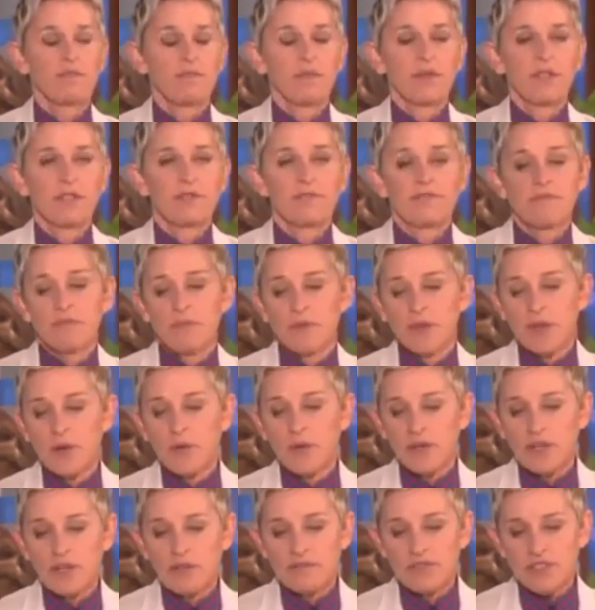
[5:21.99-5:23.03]
we, we don't
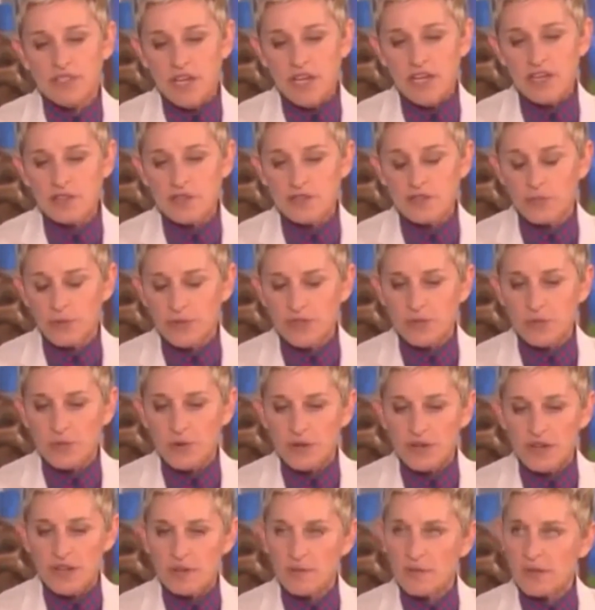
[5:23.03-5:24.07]
want to change what's
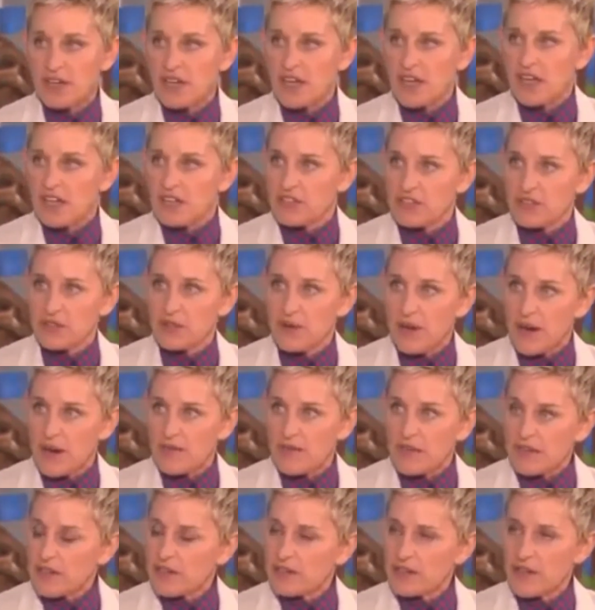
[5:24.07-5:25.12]
working, but do you
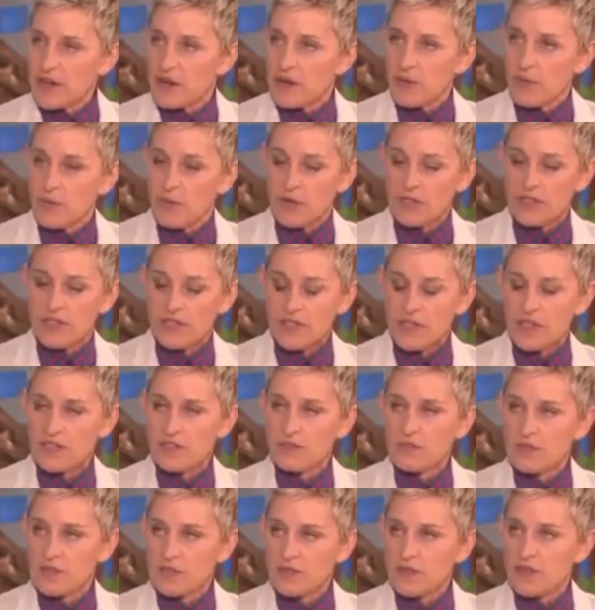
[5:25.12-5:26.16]
every year go, what can I
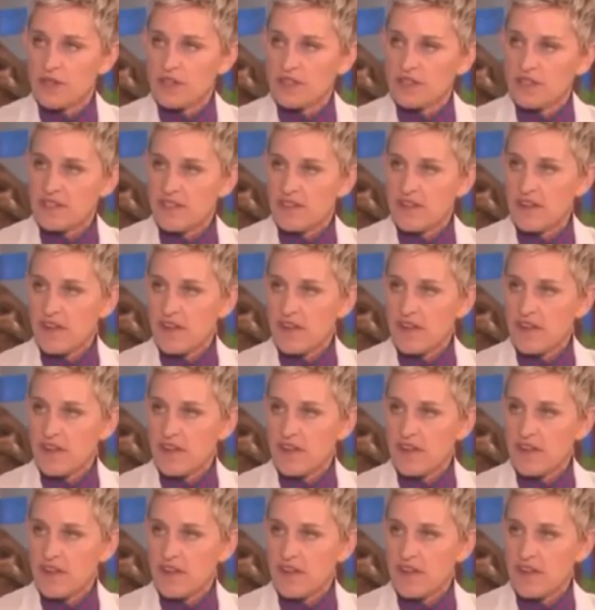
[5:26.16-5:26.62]
do different?